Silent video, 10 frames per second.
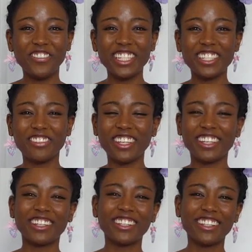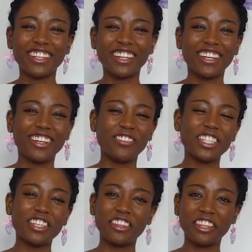make something make
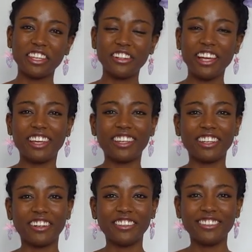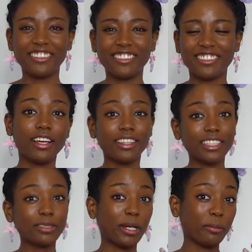something that you like, you know?
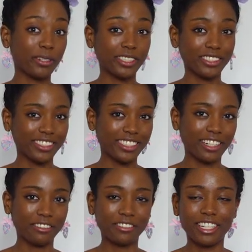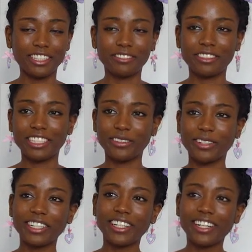That's my personal style philosophy
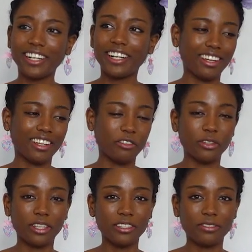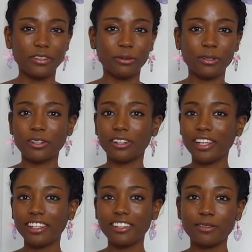anyway. Uh, if you like this video, make sure to
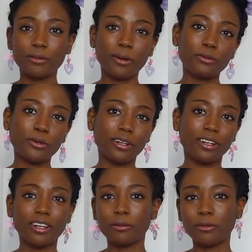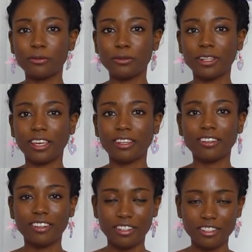like it, subscribe if you want, comment if you like it.
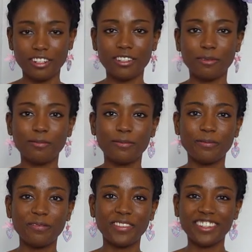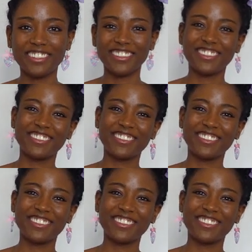Catch you next time. Thanks.